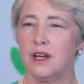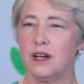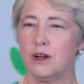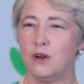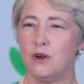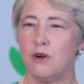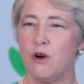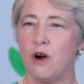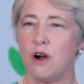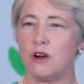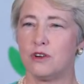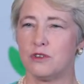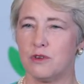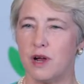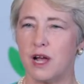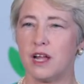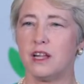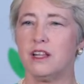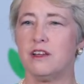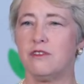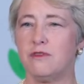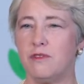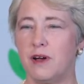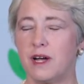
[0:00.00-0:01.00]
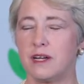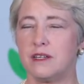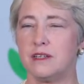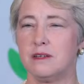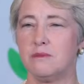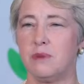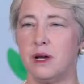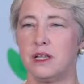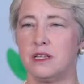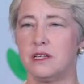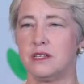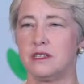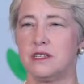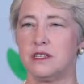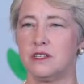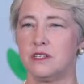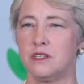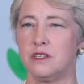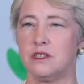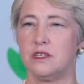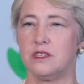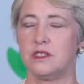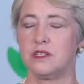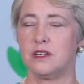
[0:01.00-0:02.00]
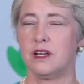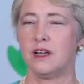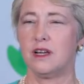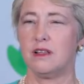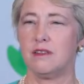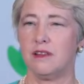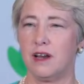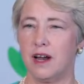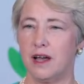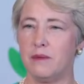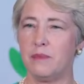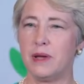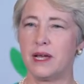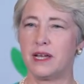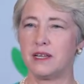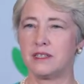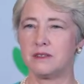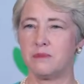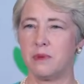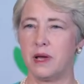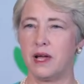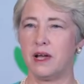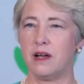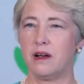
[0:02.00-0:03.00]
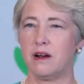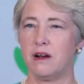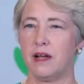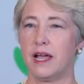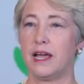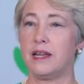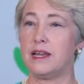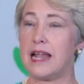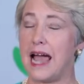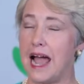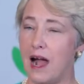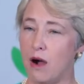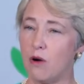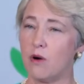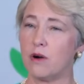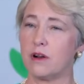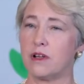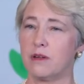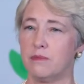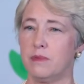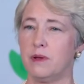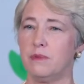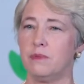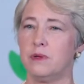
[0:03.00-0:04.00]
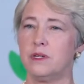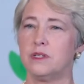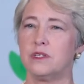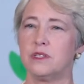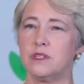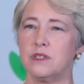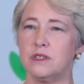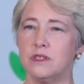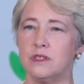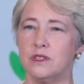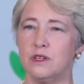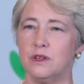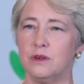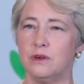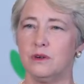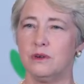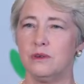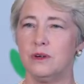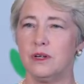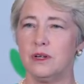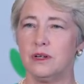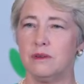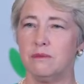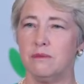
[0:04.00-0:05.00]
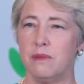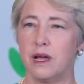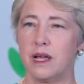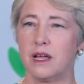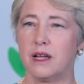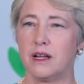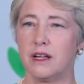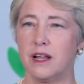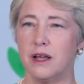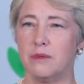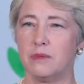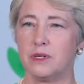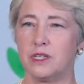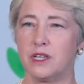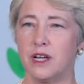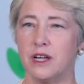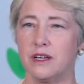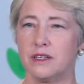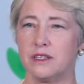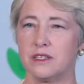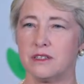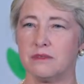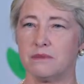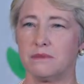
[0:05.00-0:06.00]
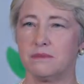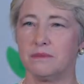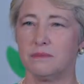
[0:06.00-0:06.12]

who are directly affected by the decisions that I make as mayor and our commitments to making climate change.